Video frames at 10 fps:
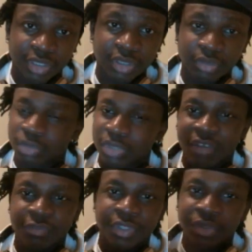daily, I
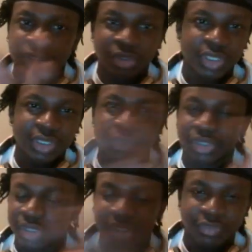have videos on daily
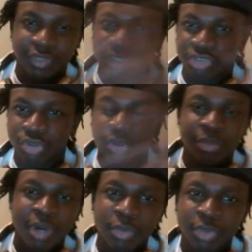routines and stuff like that. Just go to
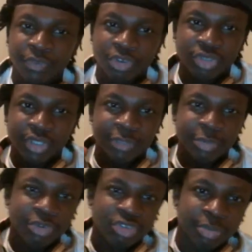my motivation and
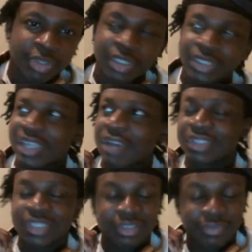inspiration playlist. I have
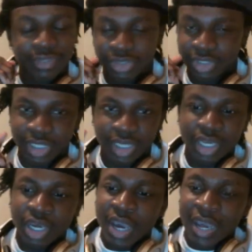tons of videos on that.
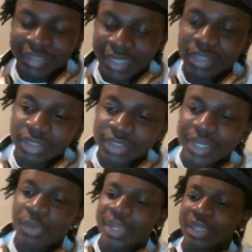At the end of the day, when I